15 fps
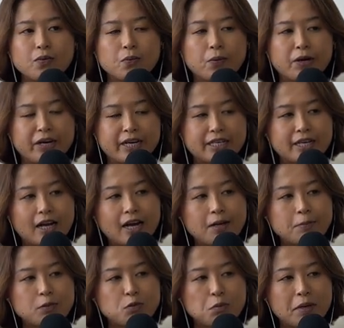where at
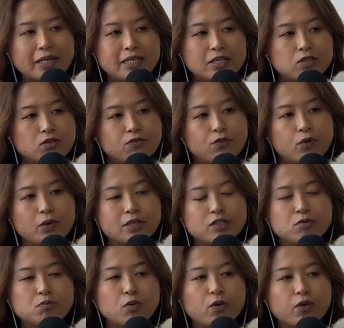times we might need to
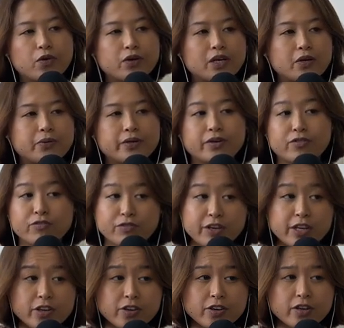focus more on our
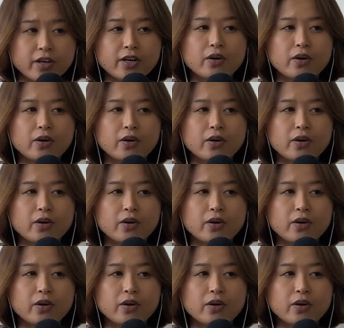career,